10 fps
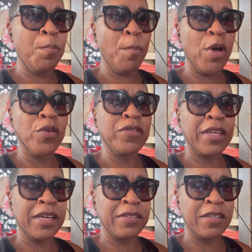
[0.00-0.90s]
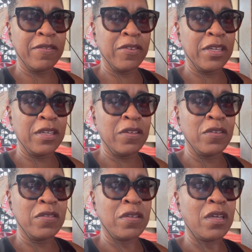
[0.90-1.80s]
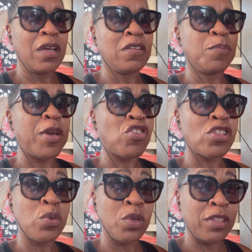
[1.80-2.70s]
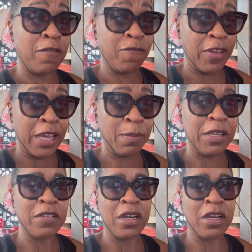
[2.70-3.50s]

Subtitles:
Most activities, especially within families,